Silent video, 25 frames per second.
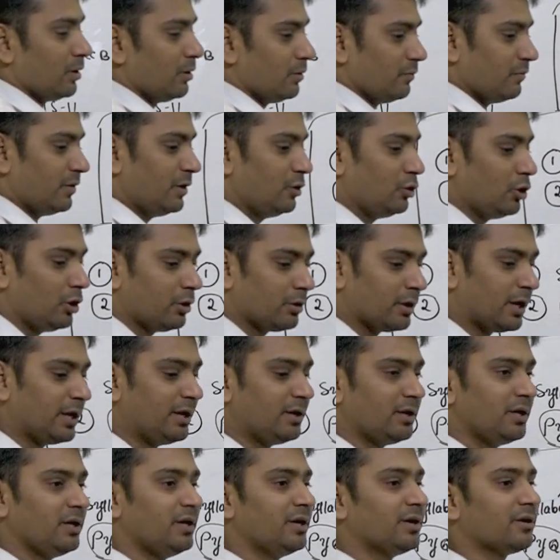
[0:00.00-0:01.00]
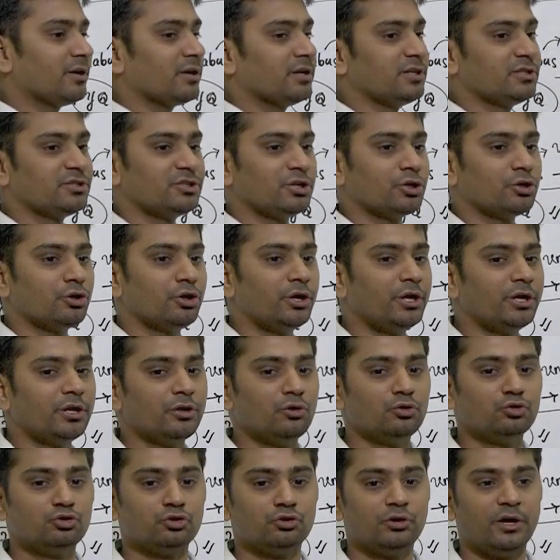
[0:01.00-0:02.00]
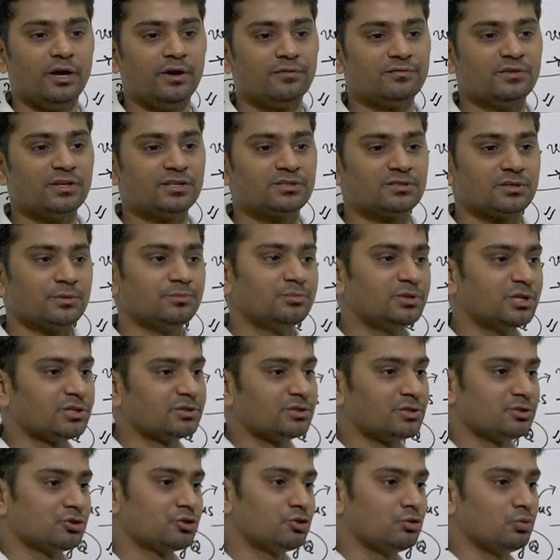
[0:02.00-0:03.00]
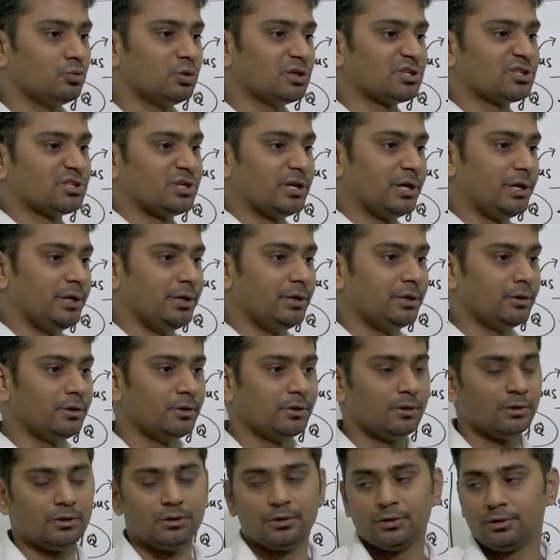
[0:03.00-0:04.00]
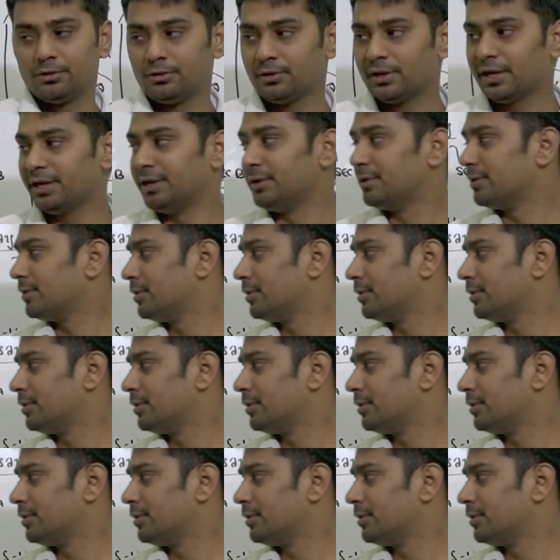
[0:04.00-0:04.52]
When you are writing internal security, you should have that subject sensitive words ready, right?